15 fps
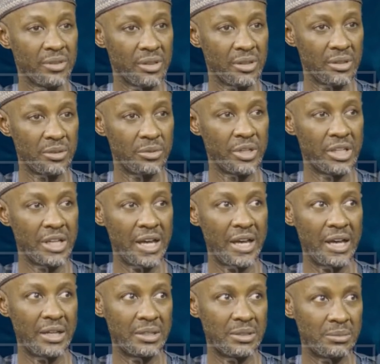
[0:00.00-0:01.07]
Mm.
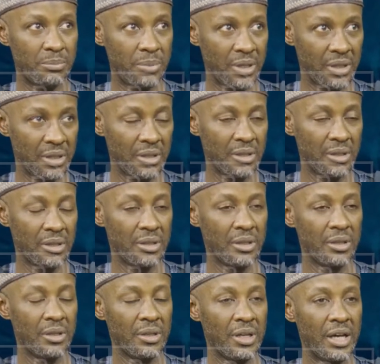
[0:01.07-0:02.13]
Retired persons
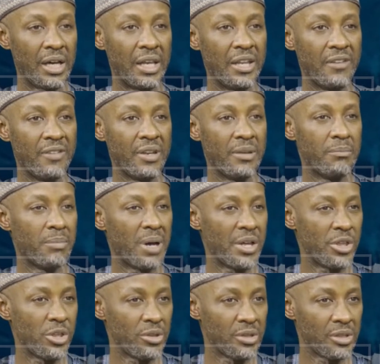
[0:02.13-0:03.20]
are living in
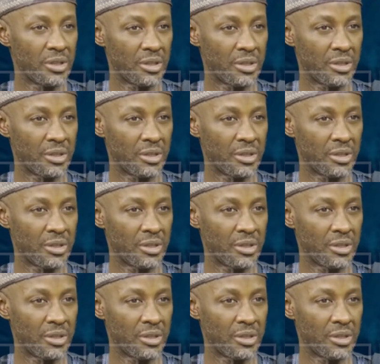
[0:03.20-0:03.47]
mansions.